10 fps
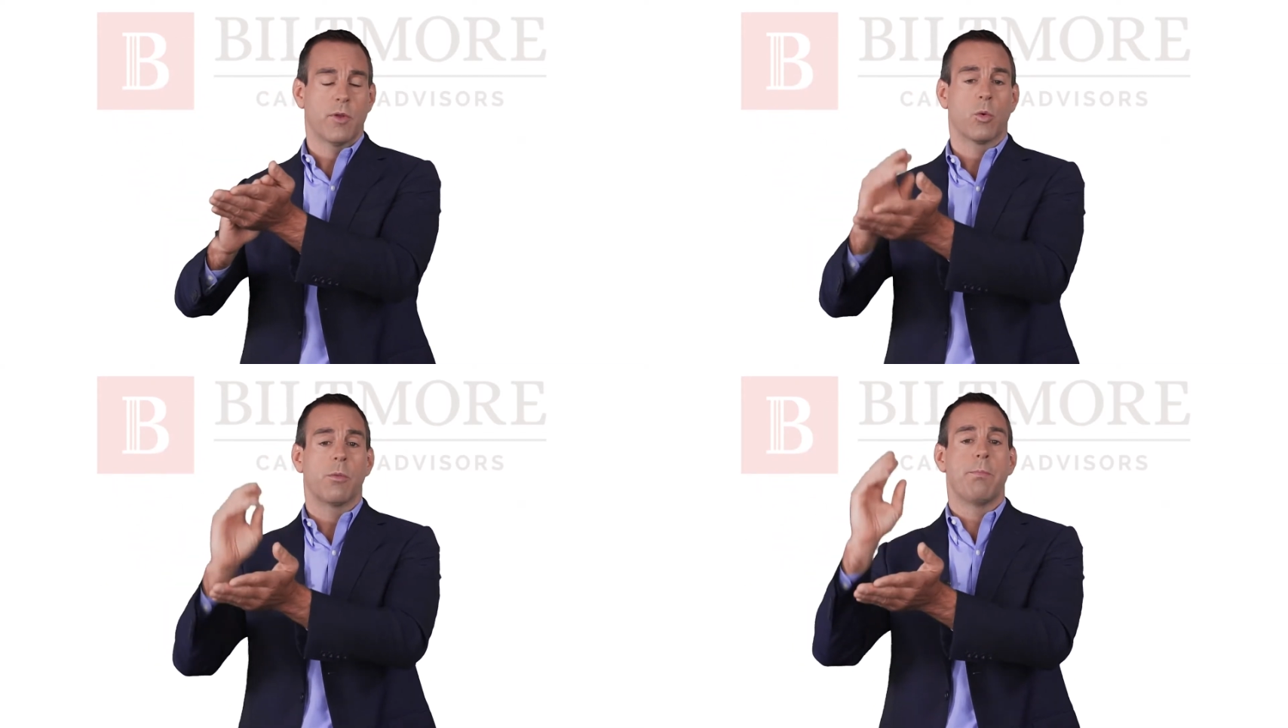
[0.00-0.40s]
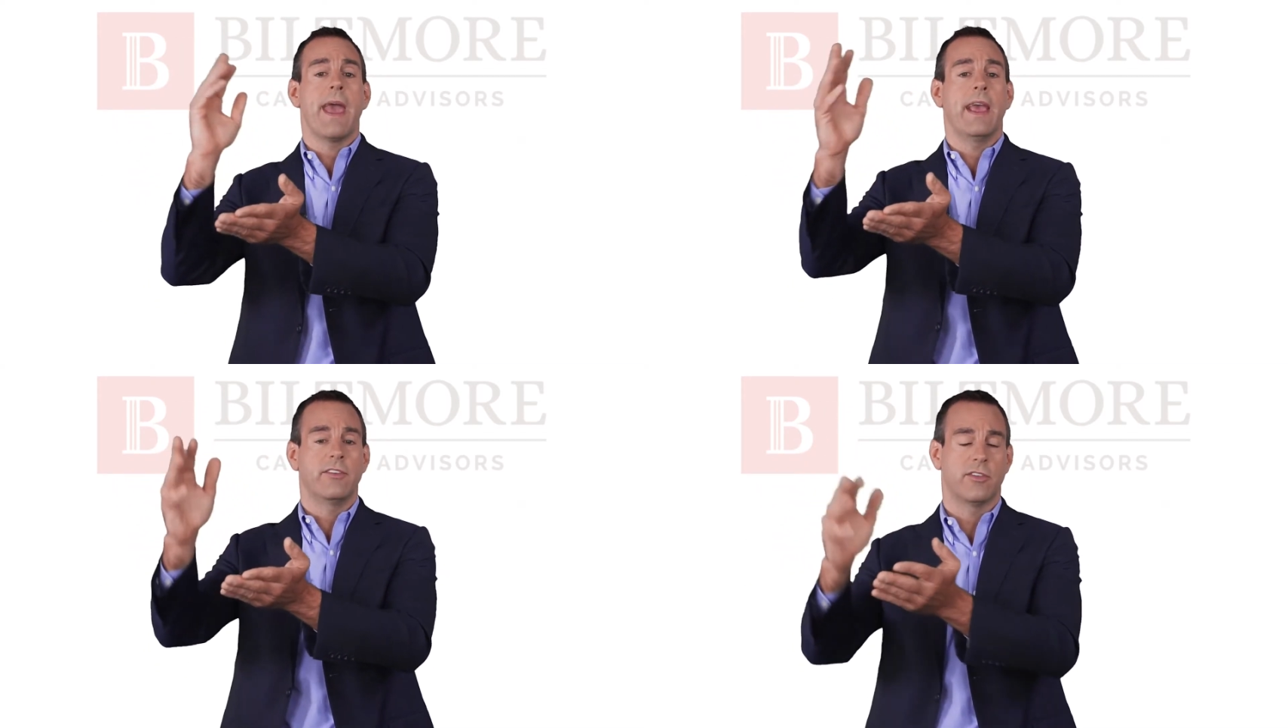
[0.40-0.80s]
or we're
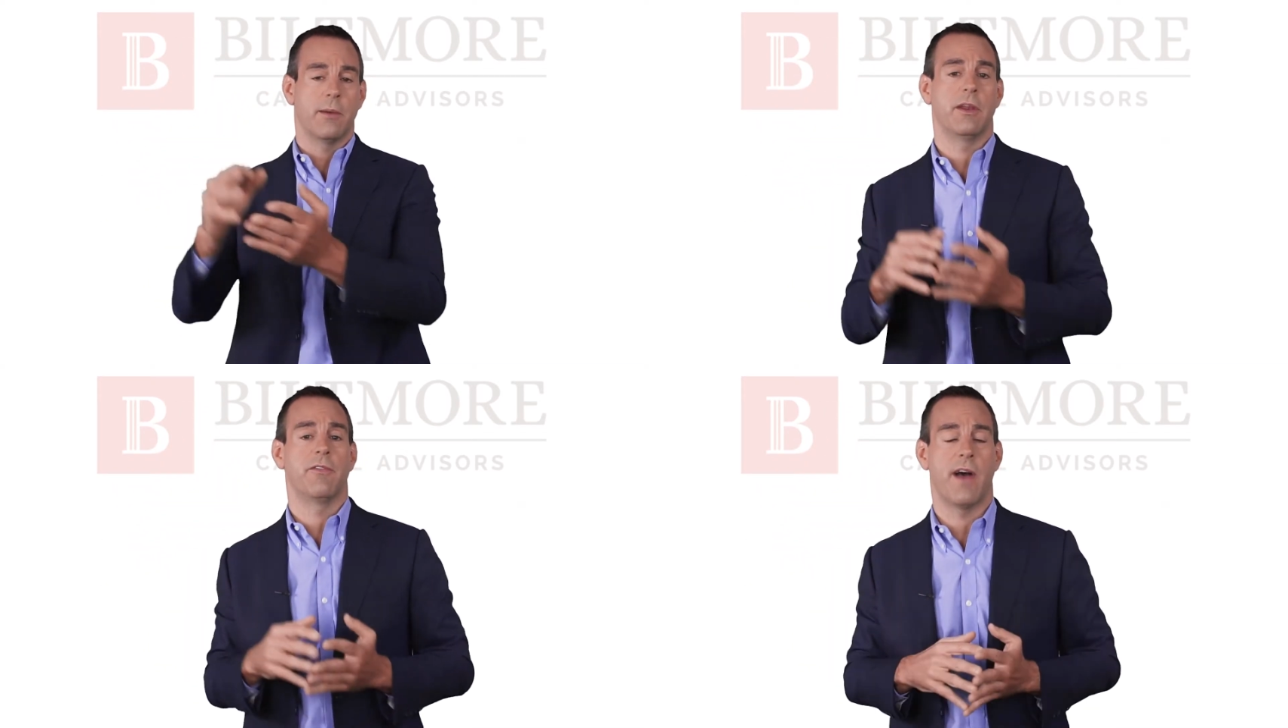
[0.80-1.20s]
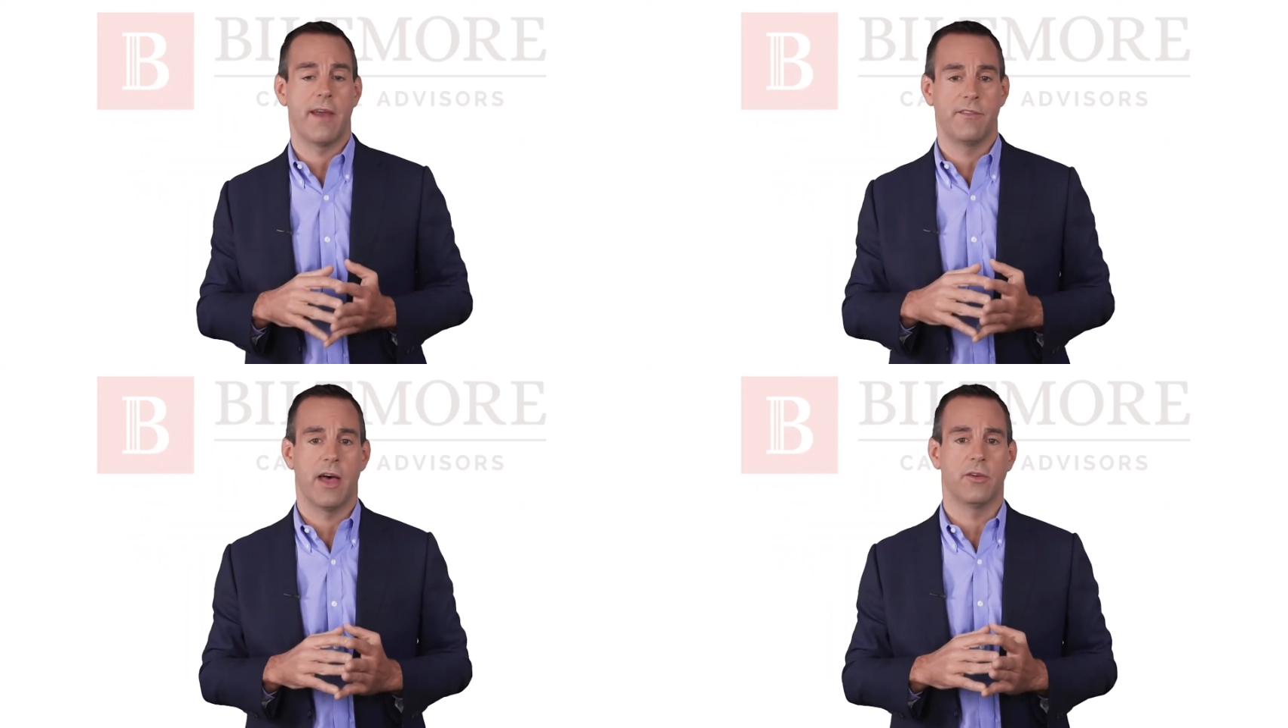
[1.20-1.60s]
paying somebody
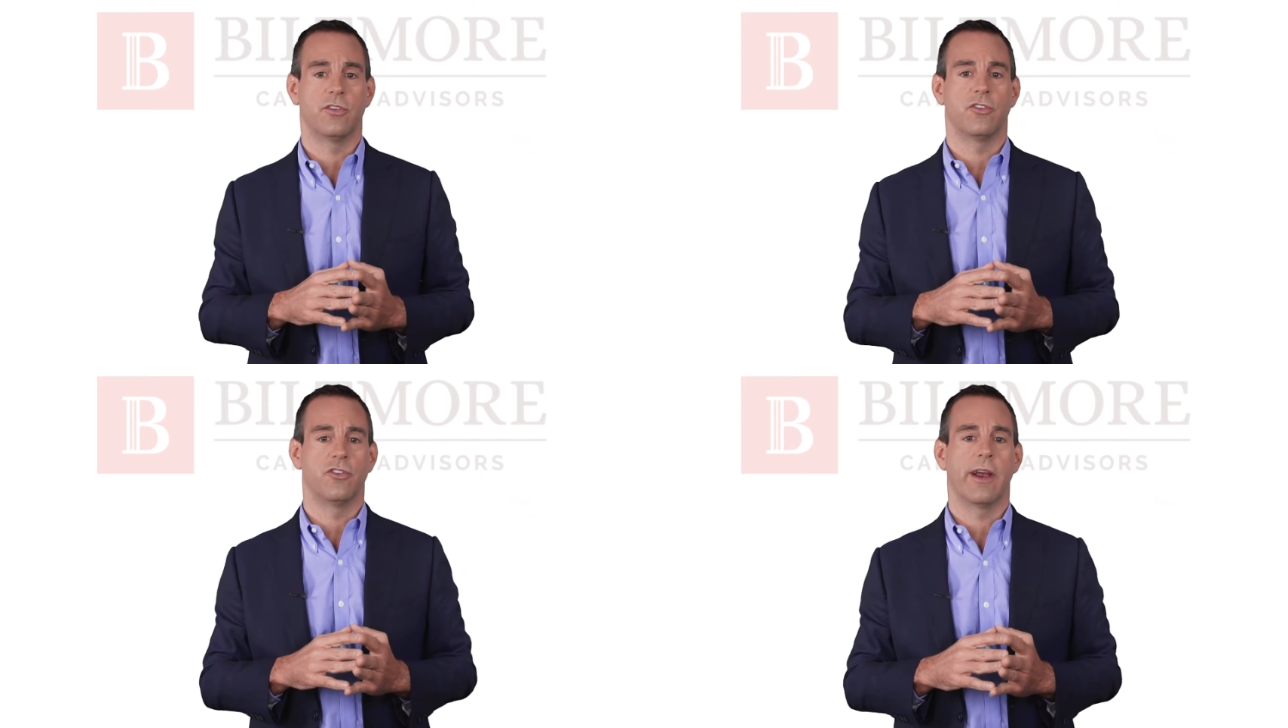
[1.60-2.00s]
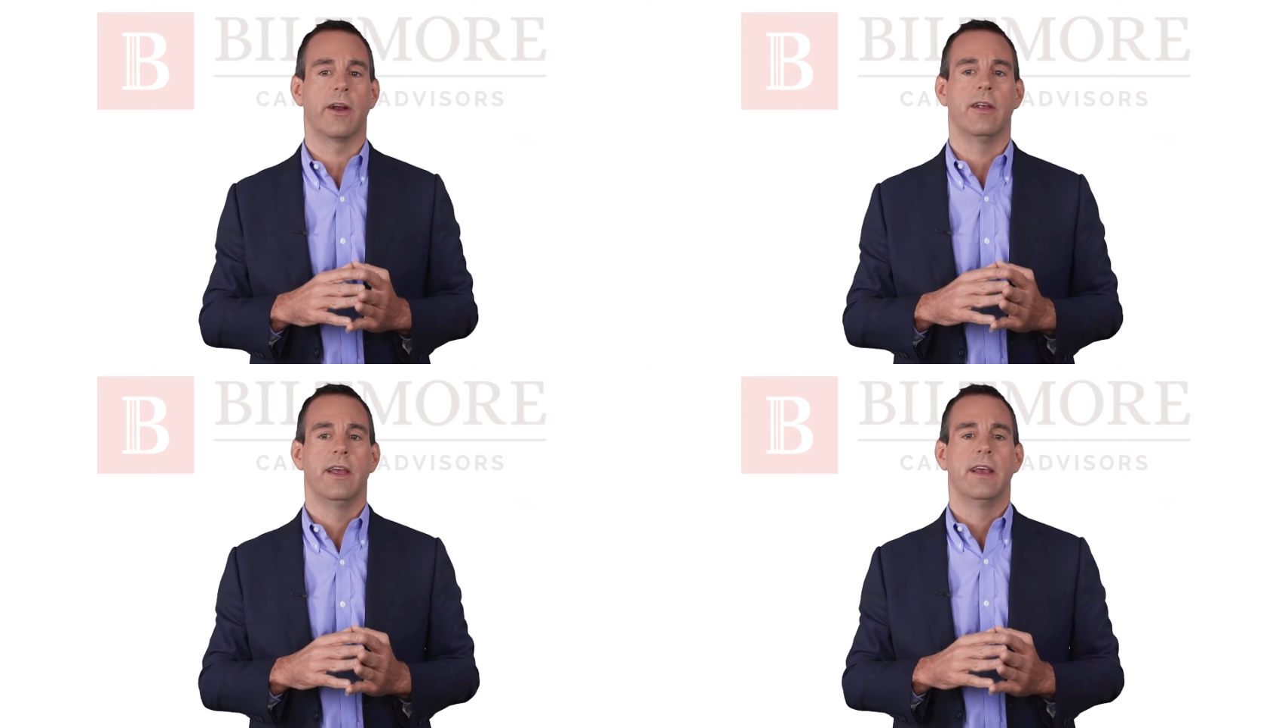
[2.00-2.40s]
$5 a
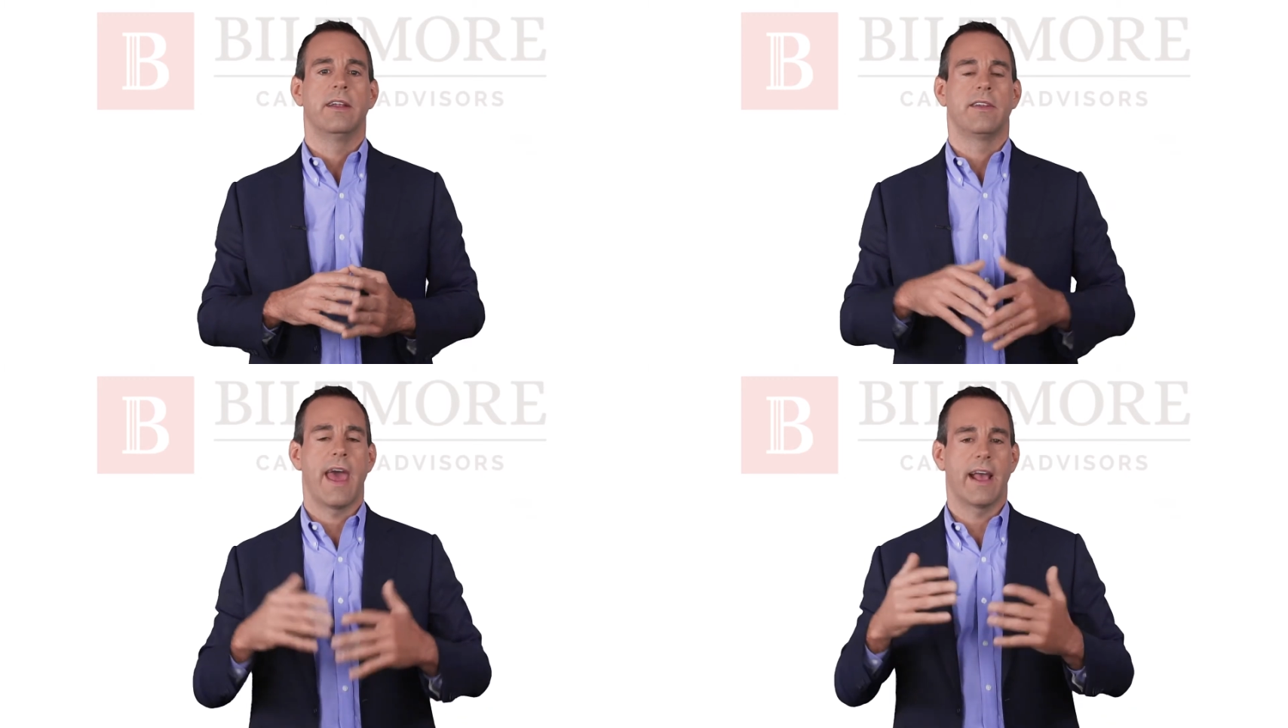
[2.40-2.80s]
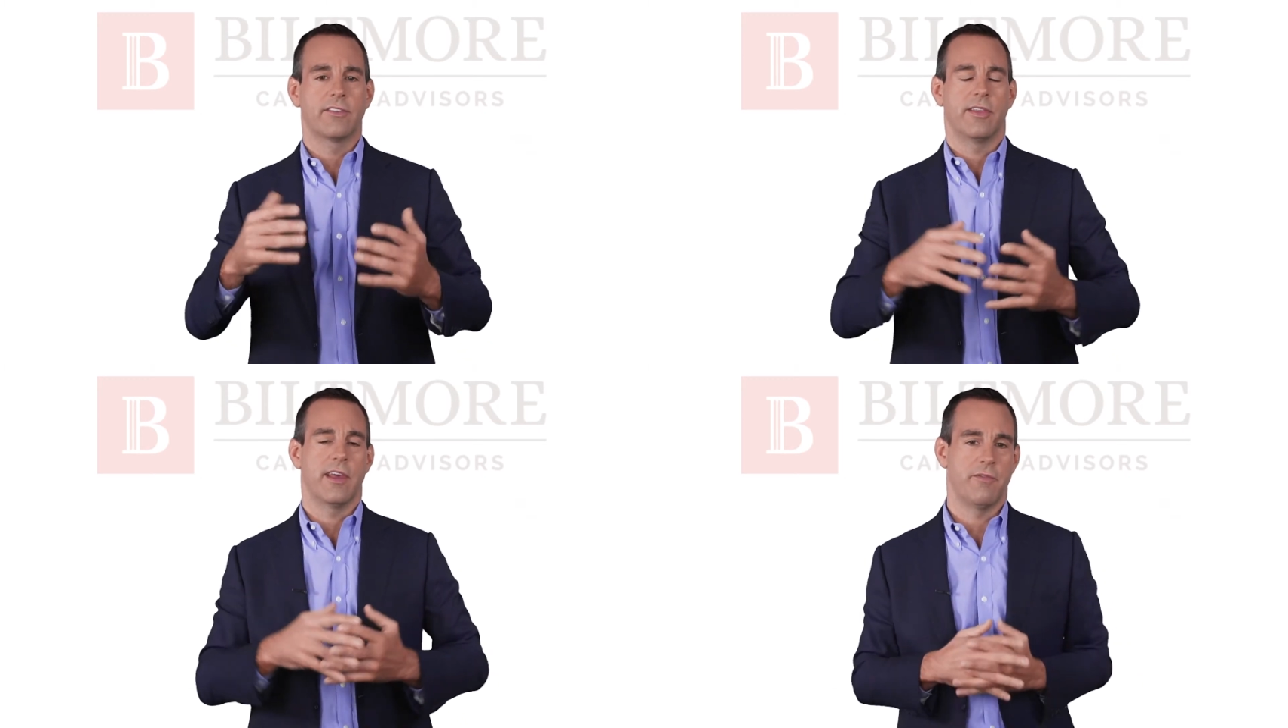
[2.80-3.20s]
share to
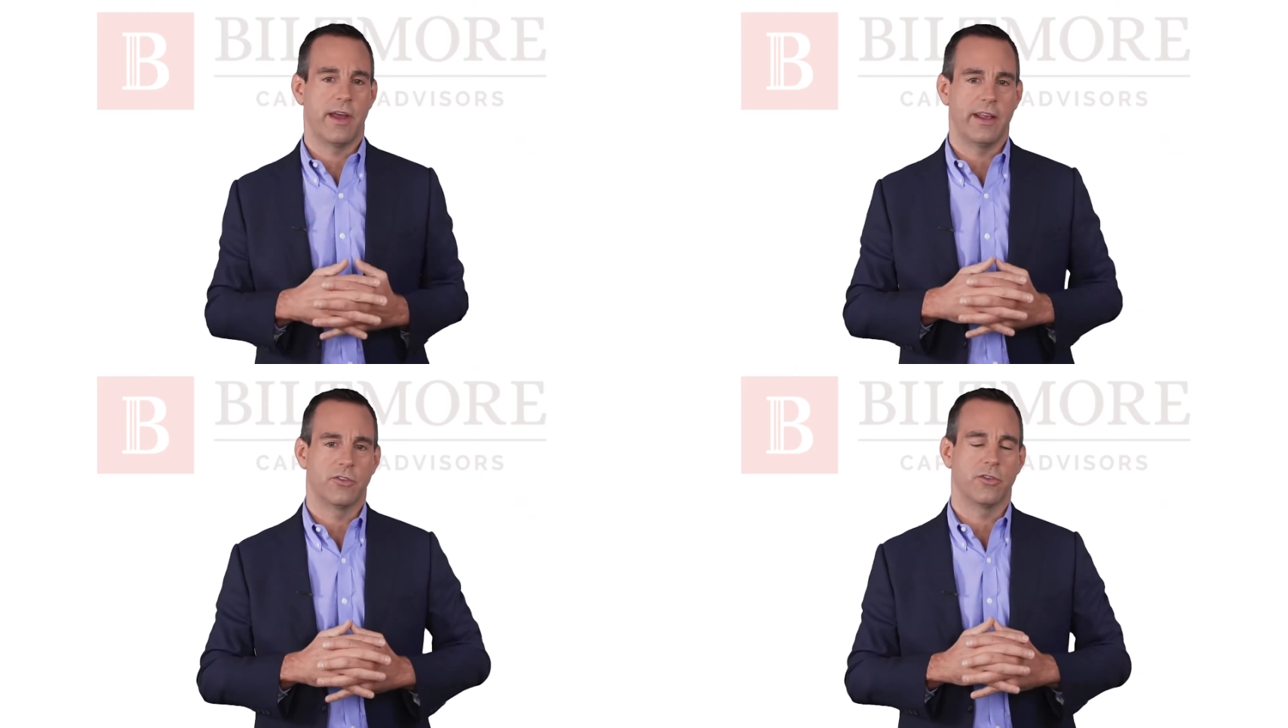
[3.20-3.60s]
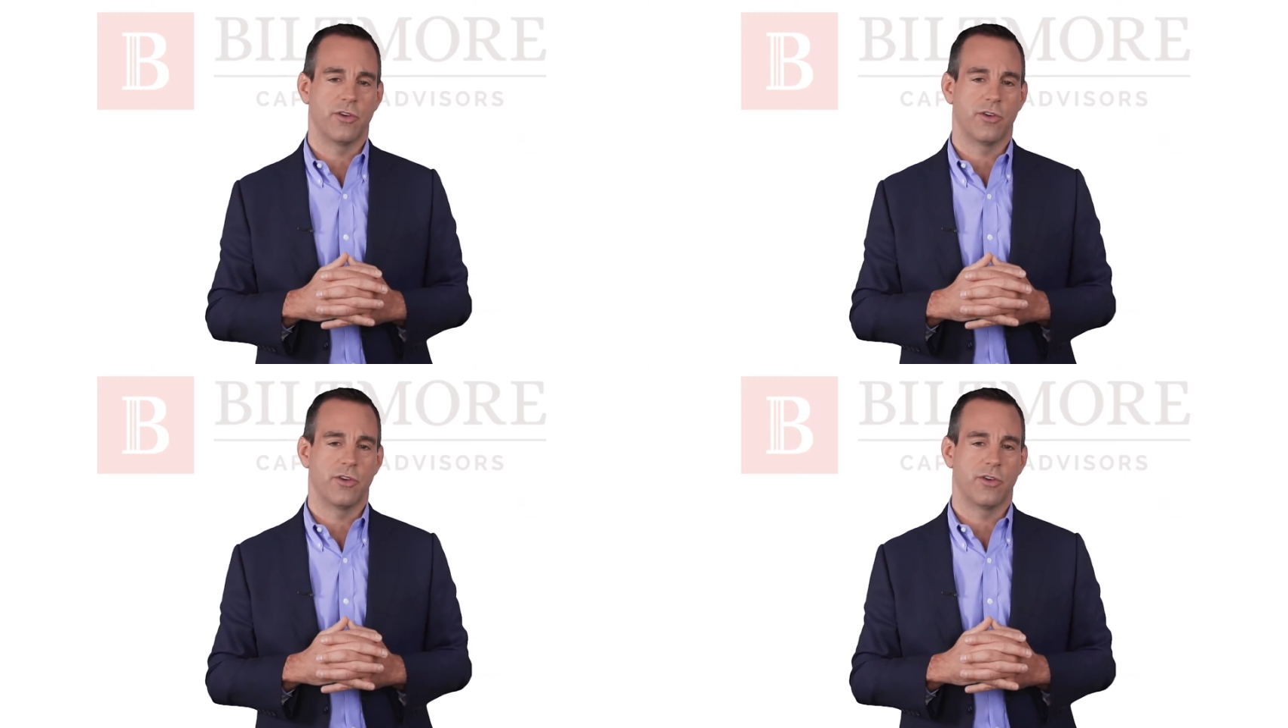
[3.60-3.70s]
exit that financial